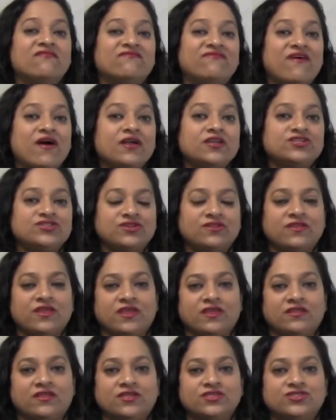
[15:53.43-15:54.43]
functional
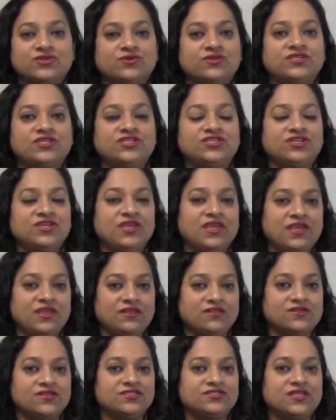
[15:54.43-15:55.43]
English or teaching
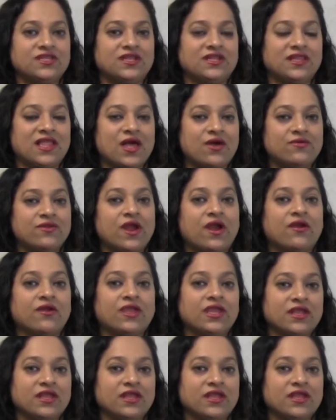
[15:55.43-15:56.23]
English that allowed our